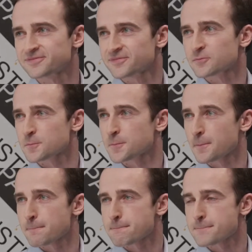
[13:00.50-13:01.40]
The
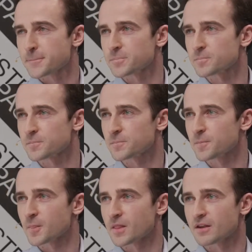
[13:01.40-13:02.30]
third
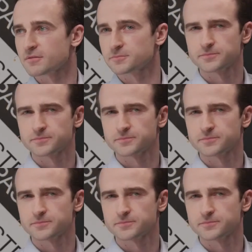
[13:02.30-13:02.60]
matchup of today